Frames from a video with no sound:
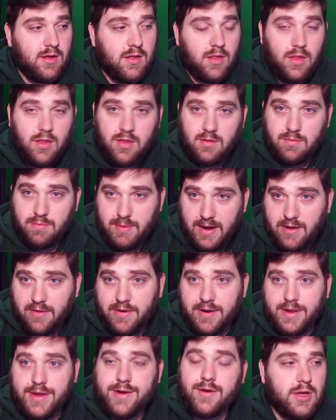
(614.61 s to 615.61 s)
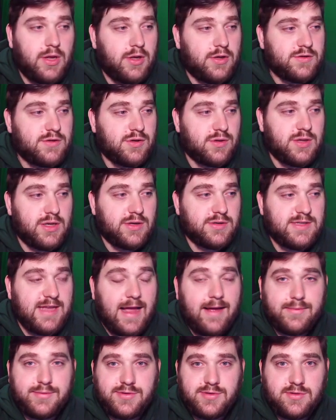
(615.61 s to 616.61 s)
the barrier. So there's
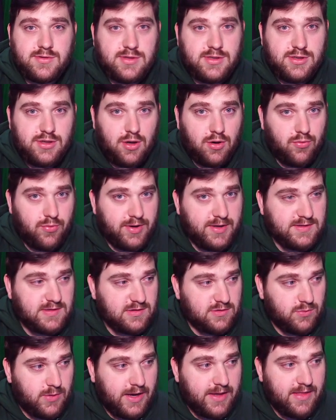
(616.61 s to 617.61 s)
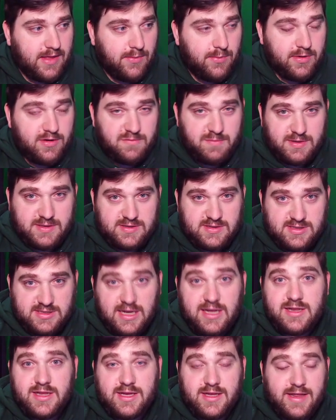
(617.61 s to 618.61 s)
absolutely no reason why they would have been
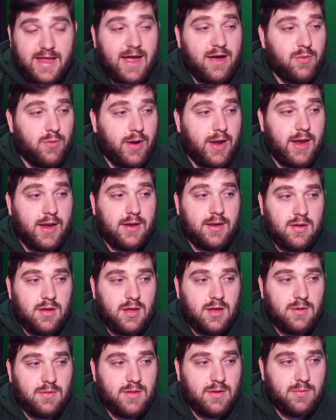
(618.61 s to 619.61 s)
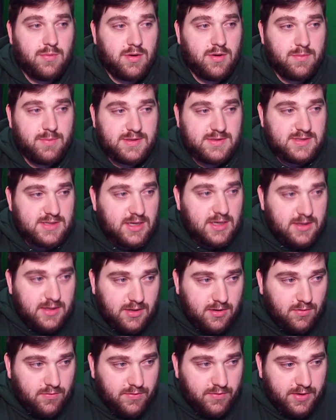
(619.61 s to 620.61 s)
sailing that way. They would have been
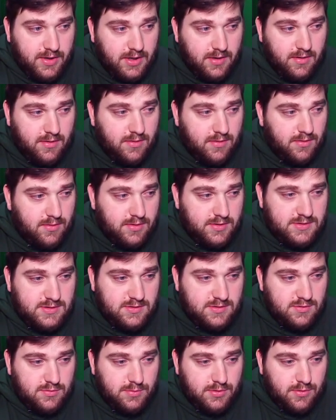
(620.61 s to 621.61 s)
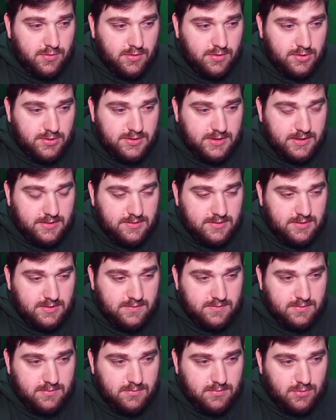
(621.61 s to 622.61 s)
sailing over here, or to Numenor, or down
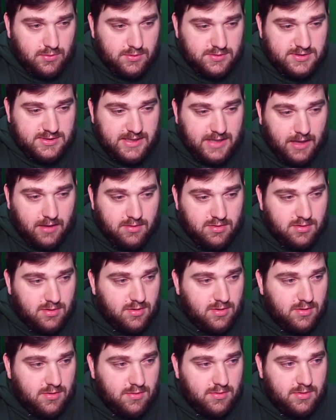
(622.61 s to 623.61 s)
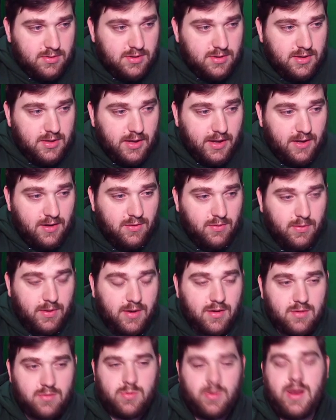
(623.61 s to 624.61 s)
even more south, or
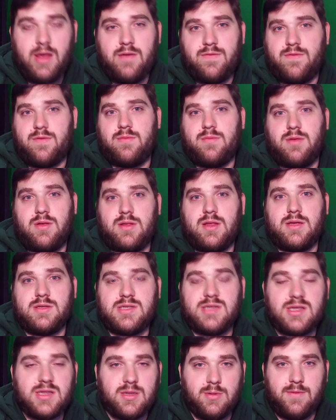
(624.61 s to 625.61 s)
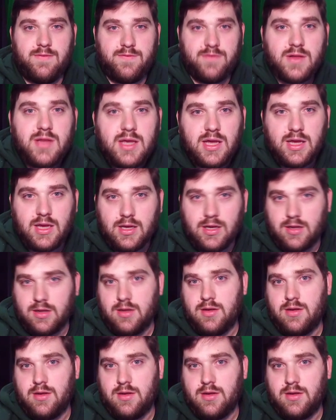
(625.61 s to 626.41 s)
anywhere away from... They said they were fleeing.